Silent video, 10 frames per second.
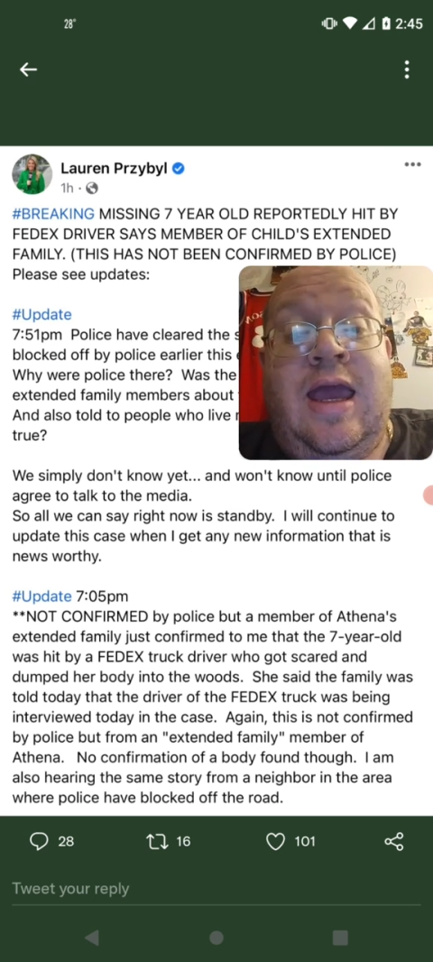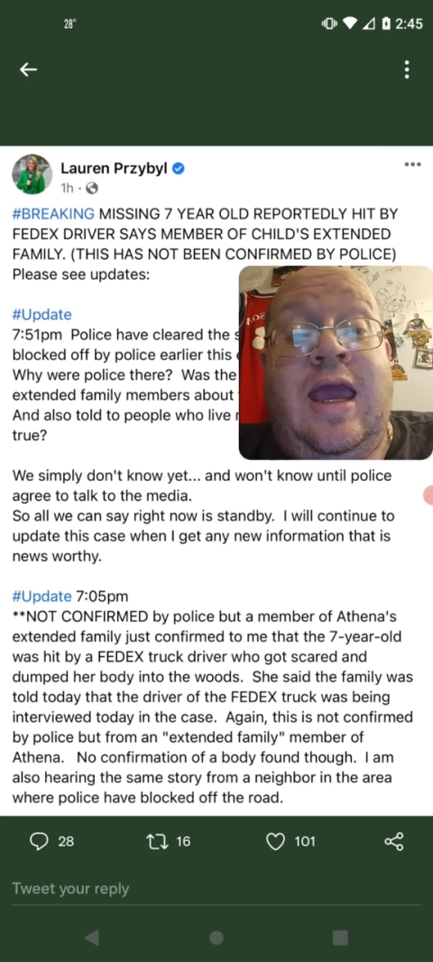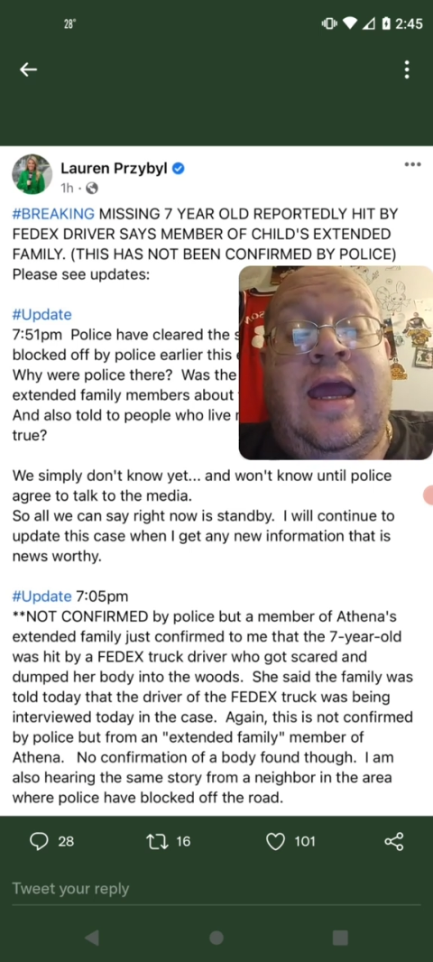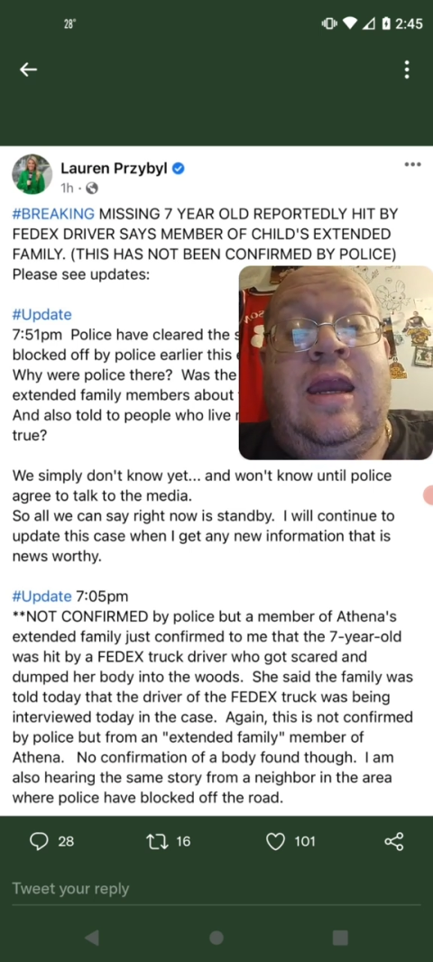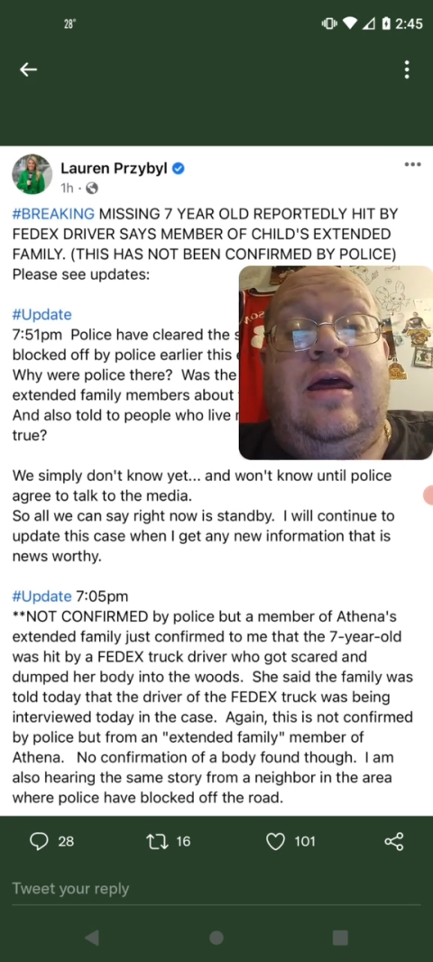
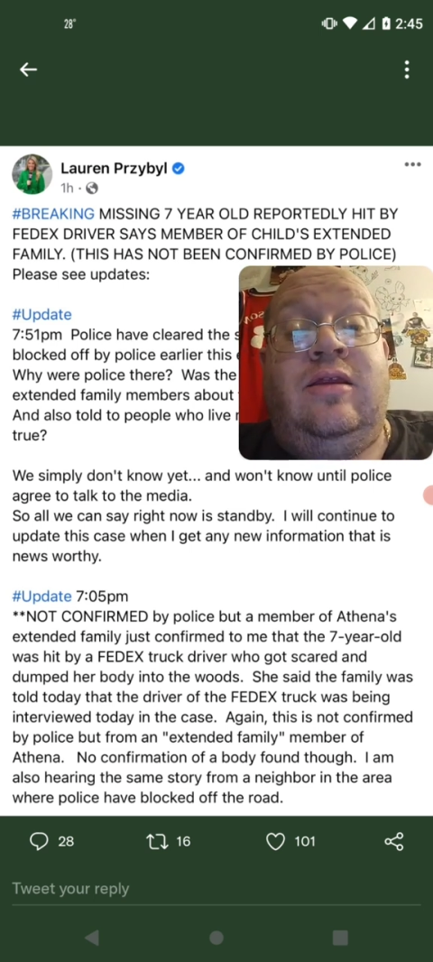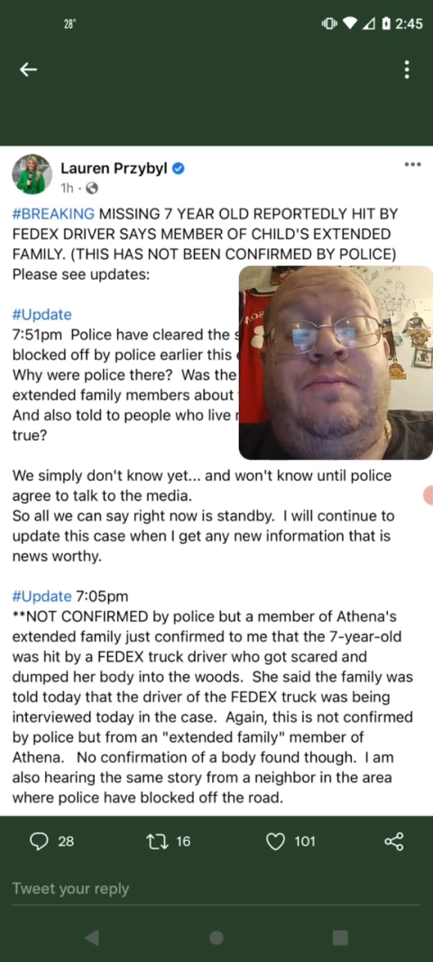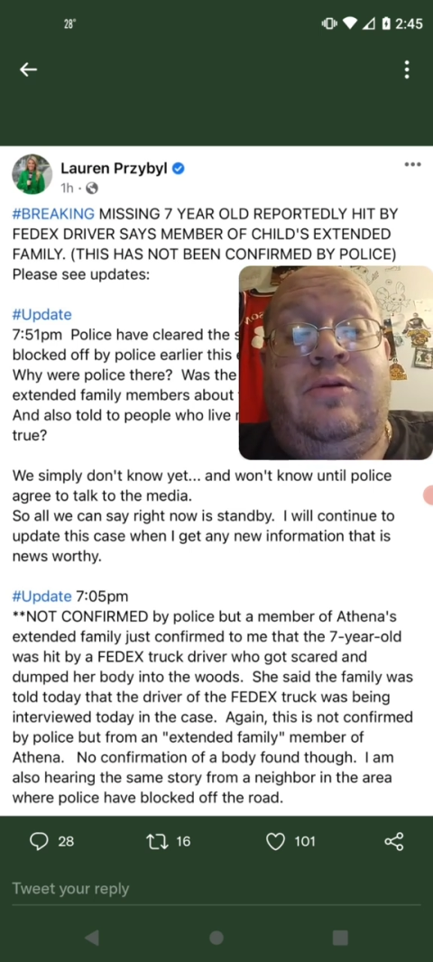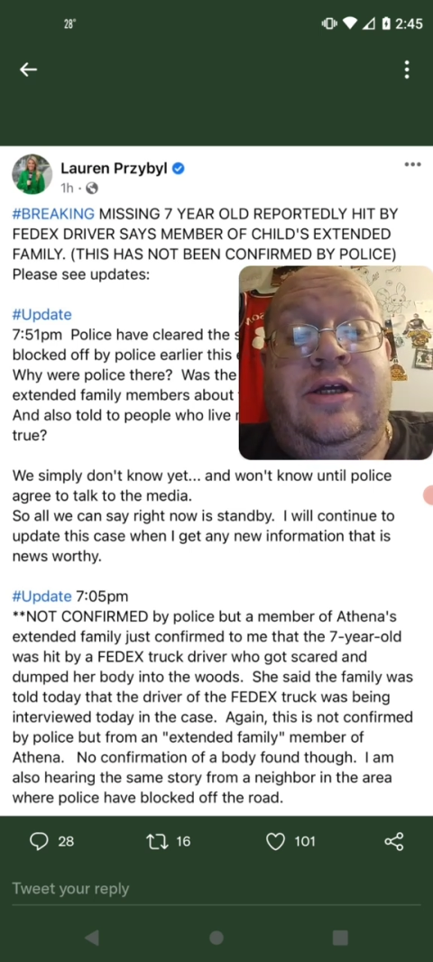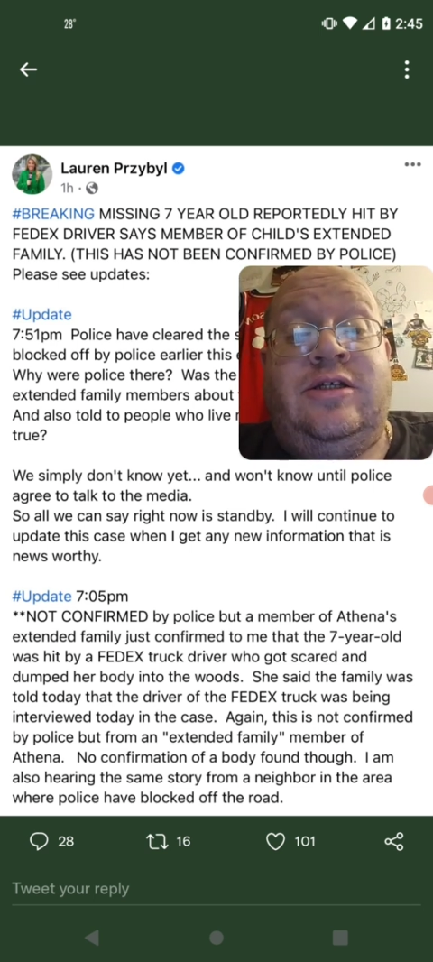And the
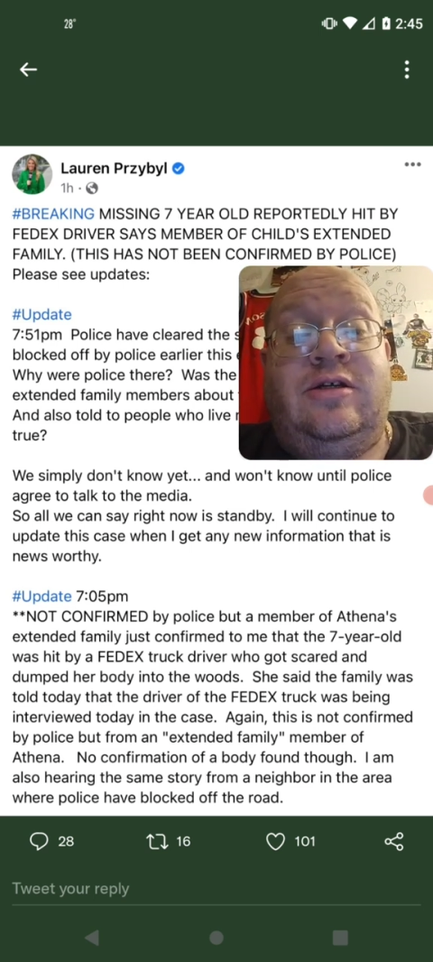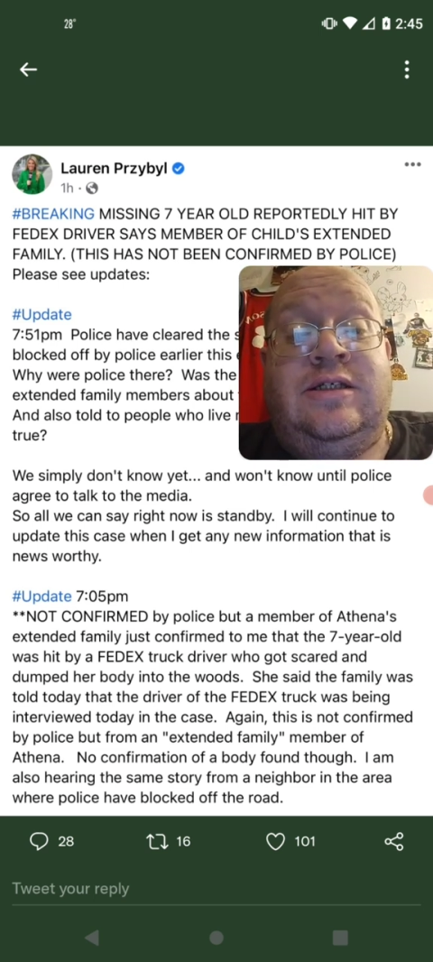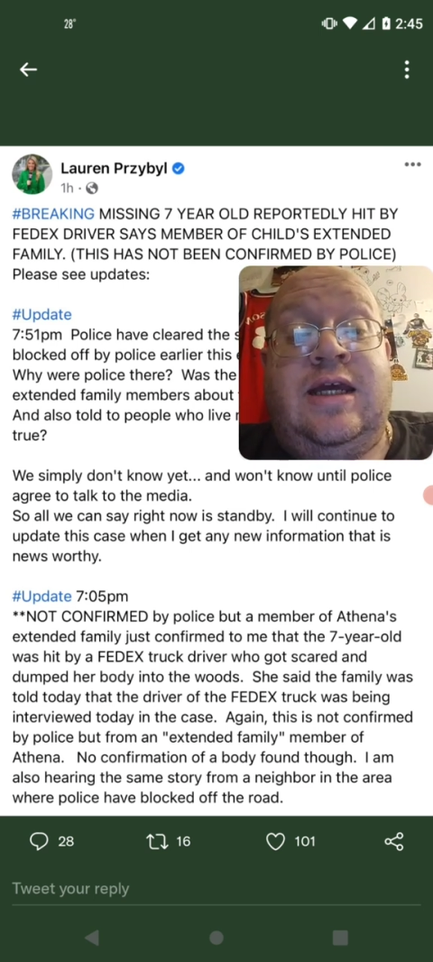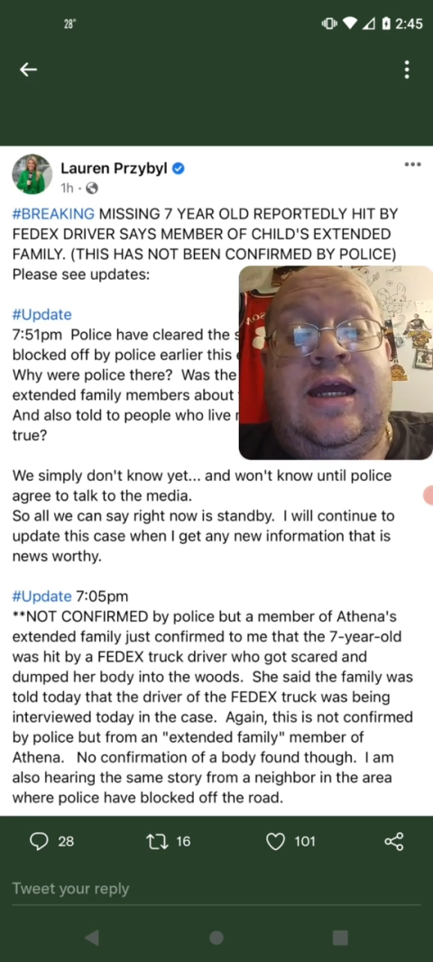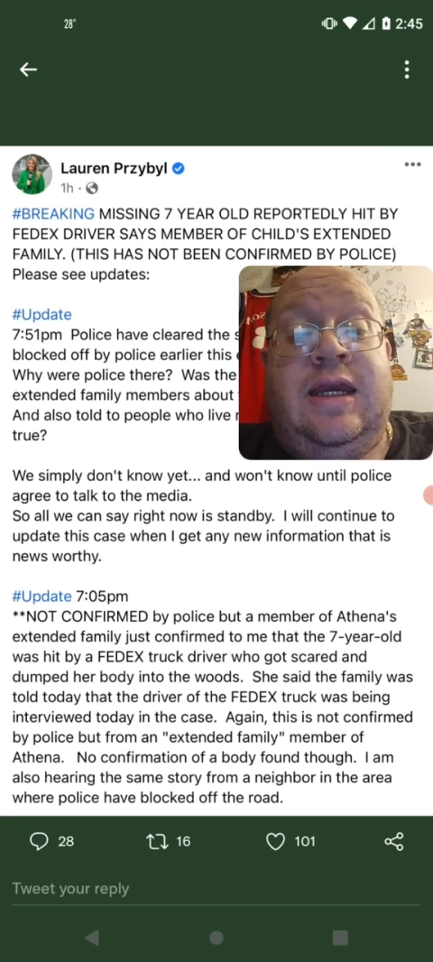police are
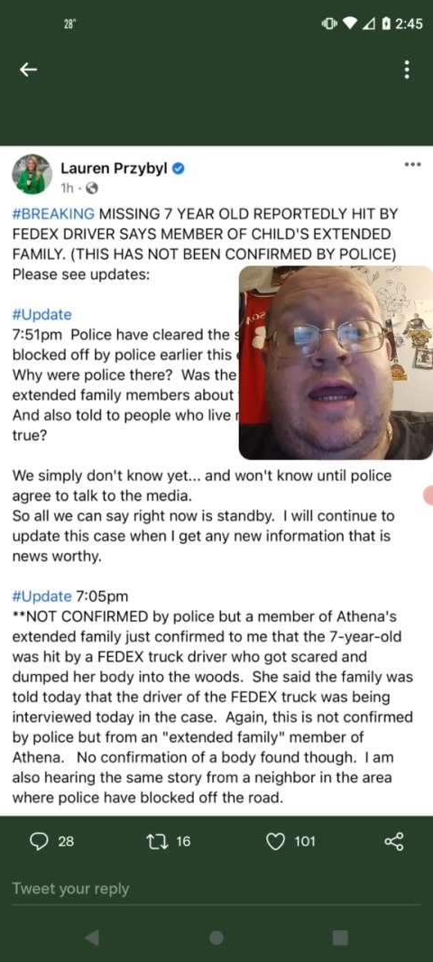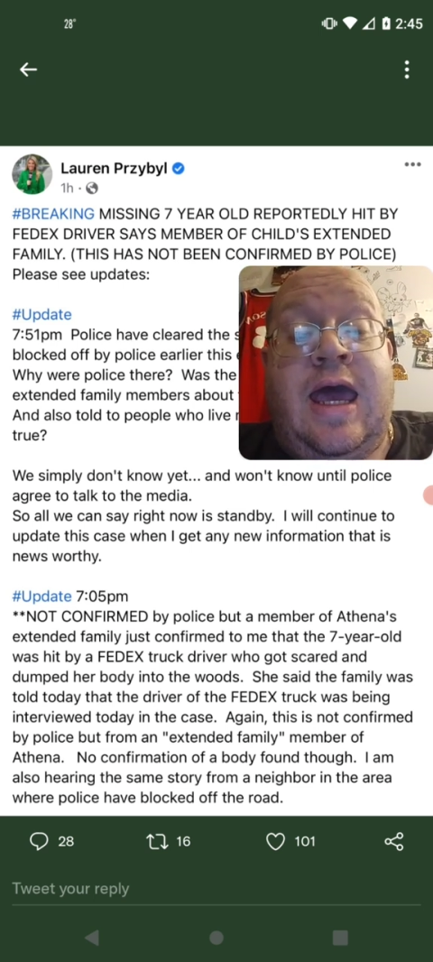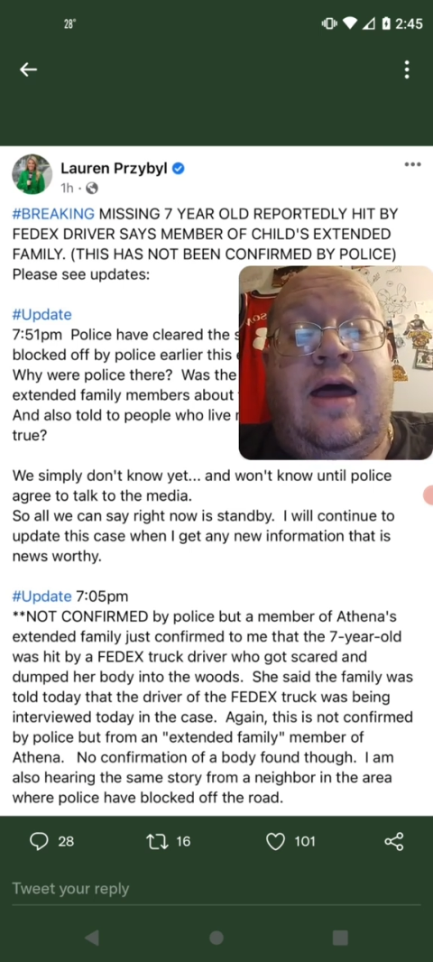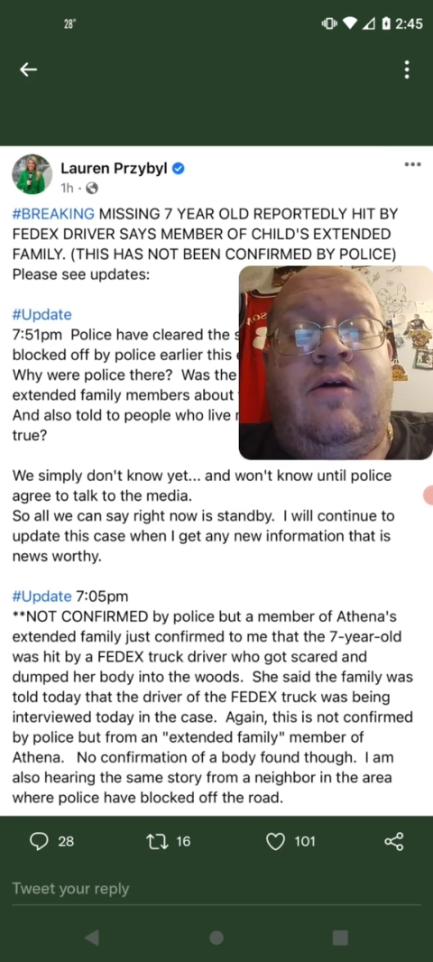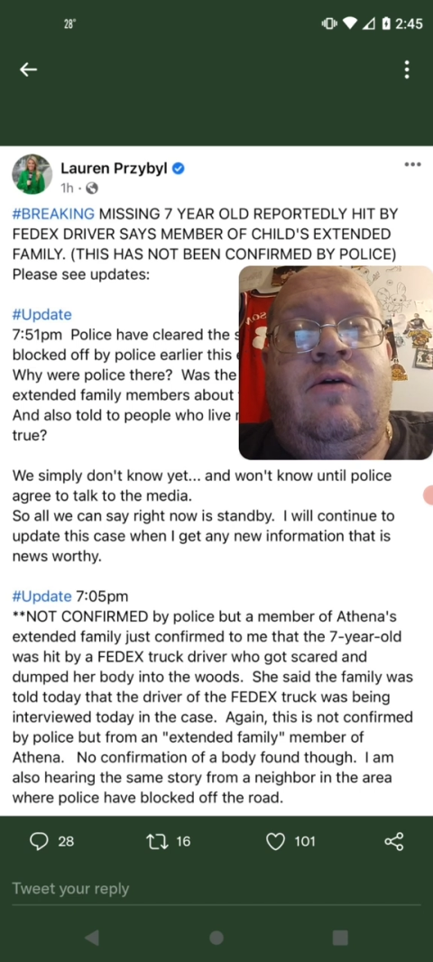saying
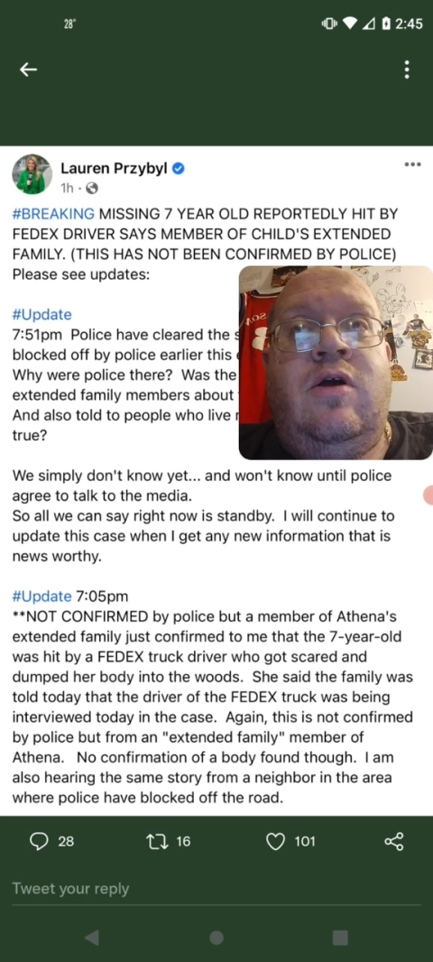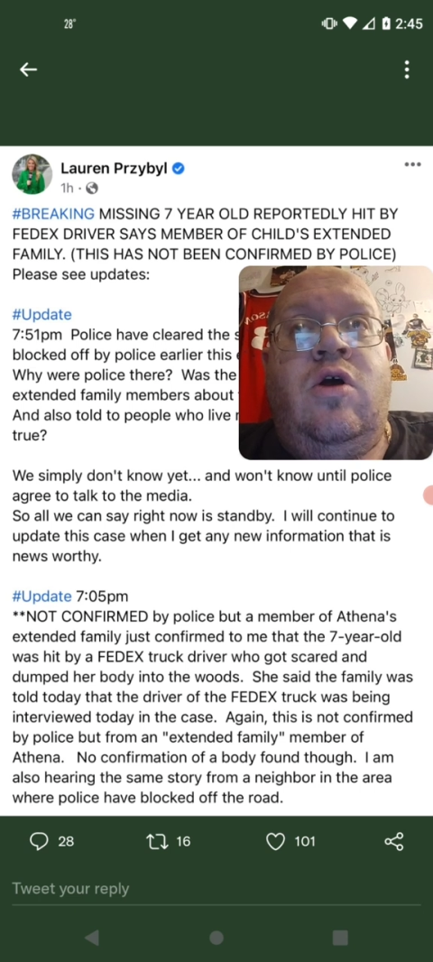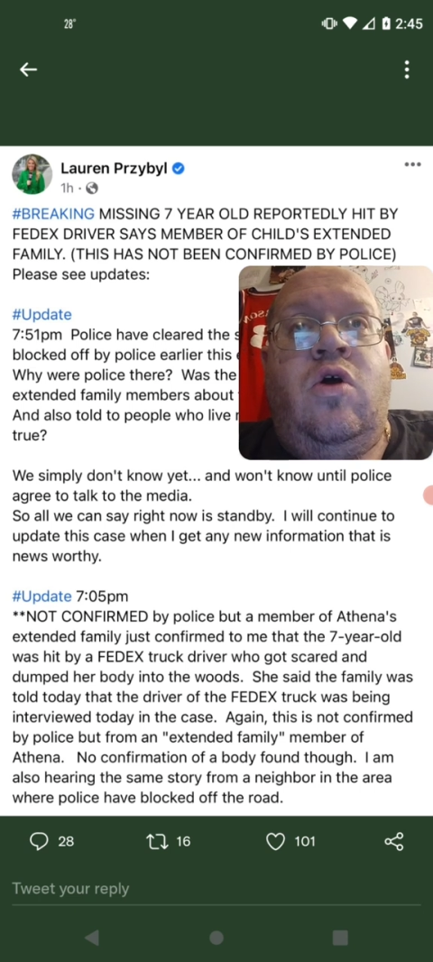now,